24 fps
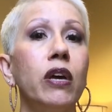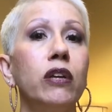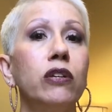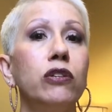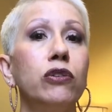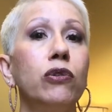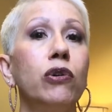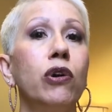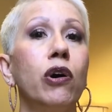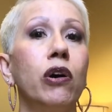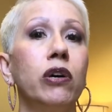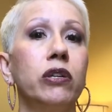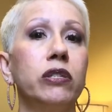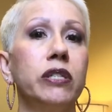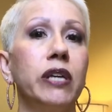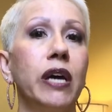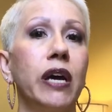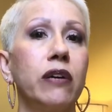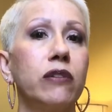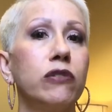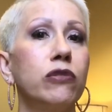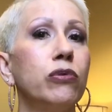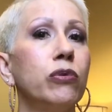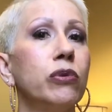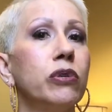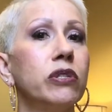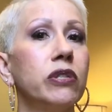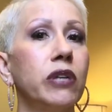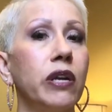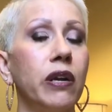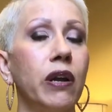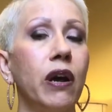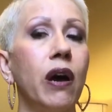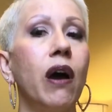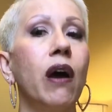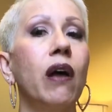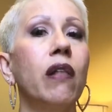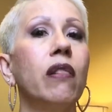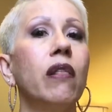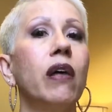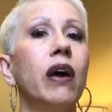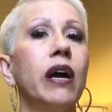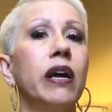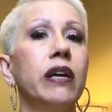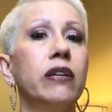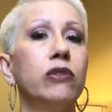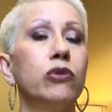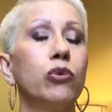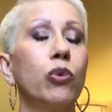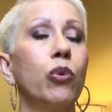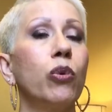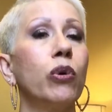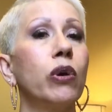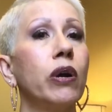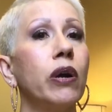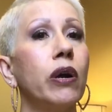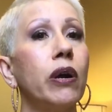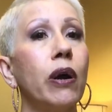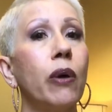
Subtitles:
to contact suicide hotlines or